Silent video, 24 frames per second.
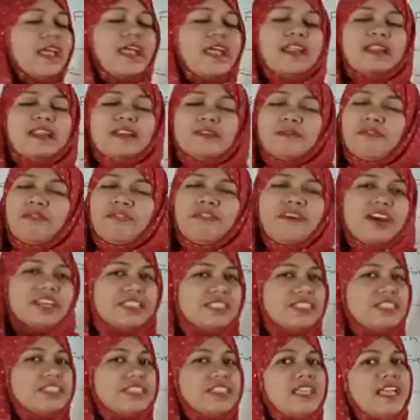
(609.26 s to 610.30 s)
at
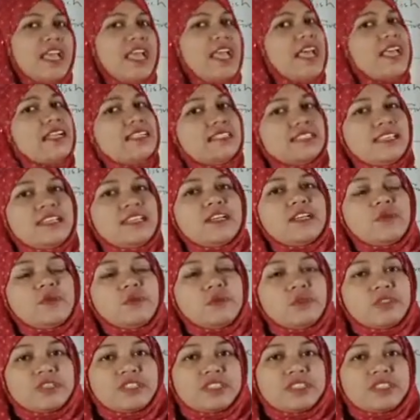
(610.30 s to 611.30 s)
fast as he could.